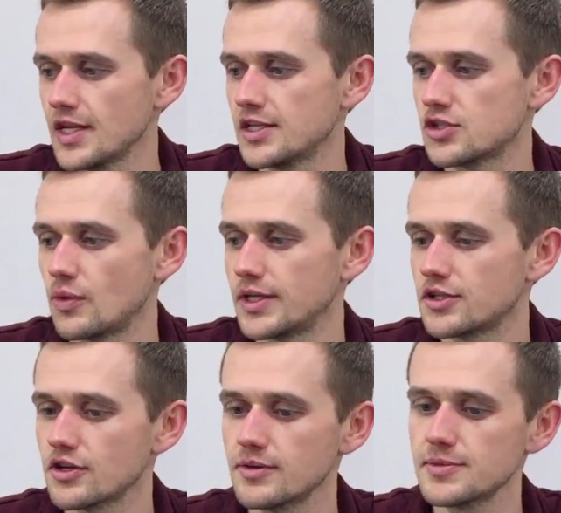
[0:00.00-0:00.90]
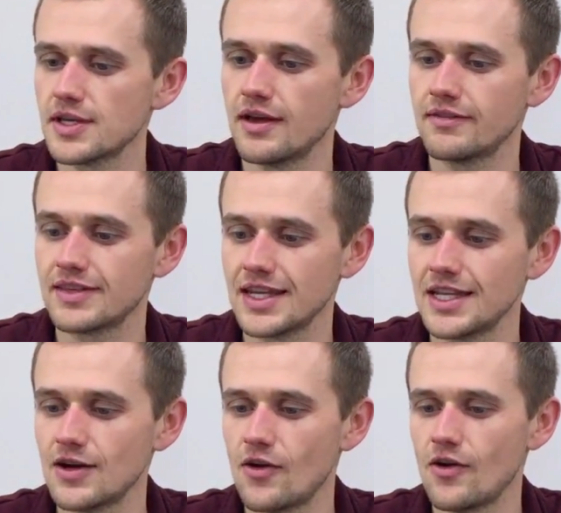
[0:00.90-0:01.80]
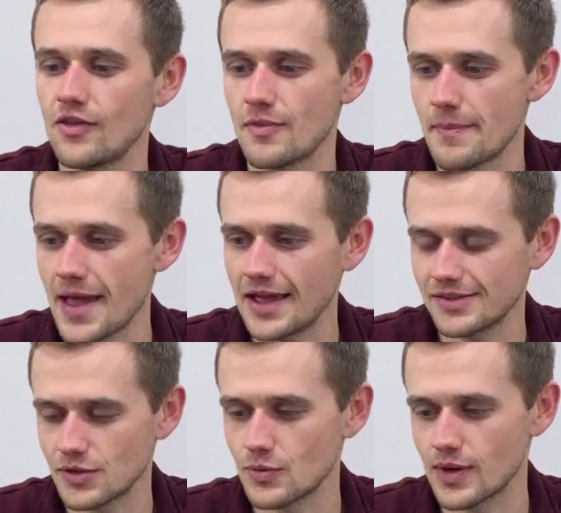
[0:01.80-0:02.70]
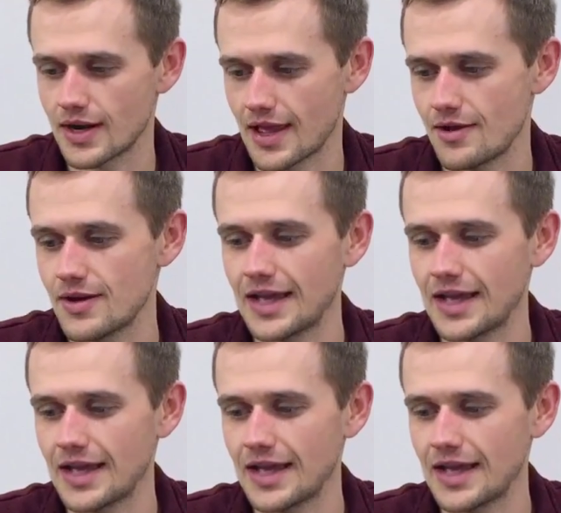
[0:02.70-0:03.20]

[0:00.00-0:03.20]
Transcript: So in terms of getting all the math to work out,